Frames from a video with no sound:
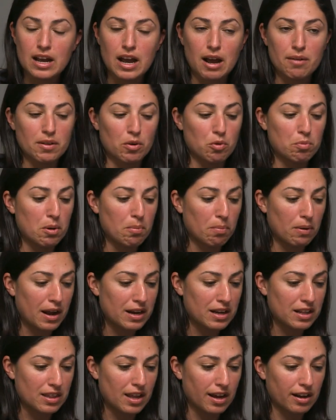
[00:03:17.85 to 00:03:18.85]
um, that will be
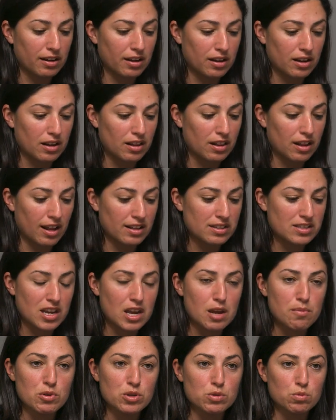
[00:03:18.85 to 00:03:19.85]
playing in that in that
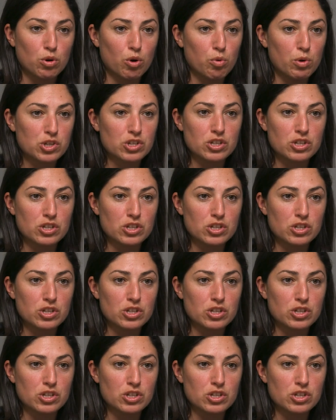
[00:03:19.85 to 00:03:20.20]
team as well,